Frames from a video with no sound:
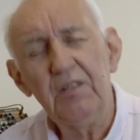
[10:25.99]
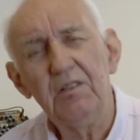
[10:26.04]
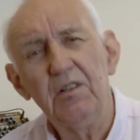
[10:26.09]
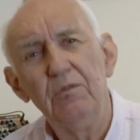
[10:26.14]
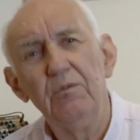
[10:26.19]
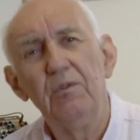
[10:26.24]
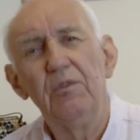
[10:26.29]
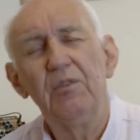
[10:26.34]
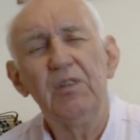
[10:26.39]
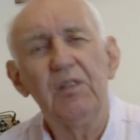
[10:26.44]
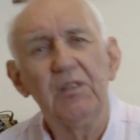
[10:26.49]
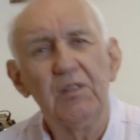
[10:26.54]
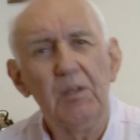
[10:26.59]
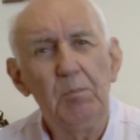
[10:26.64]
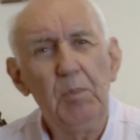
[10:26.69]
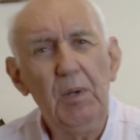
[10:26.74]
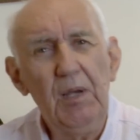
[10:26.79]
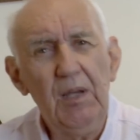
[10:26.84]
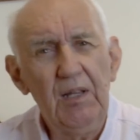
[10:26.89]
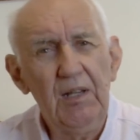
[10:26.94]
don't think the
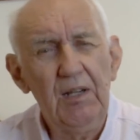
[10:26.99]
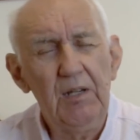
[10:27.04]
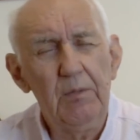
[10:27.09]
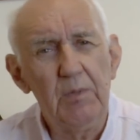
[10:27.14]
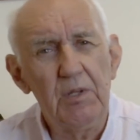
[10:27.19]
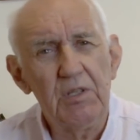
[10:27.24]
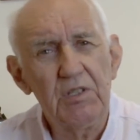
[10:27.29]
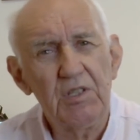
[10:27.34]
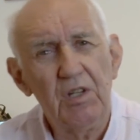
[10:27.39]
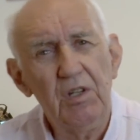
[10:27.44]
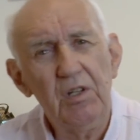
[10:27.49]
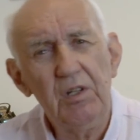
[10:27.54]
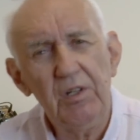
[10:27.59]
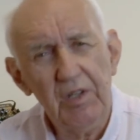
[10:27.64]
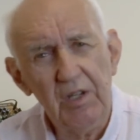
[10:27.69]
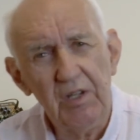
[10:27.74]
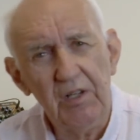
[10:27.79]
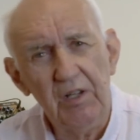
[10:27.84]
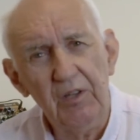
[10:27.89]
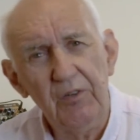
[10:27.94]
power limits are
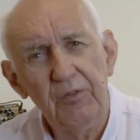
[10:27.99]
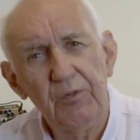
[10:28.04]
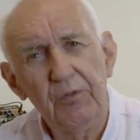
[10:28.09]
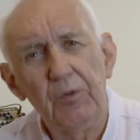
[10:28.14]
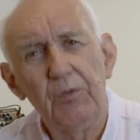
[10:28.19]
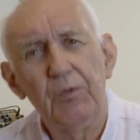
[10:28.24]
high enough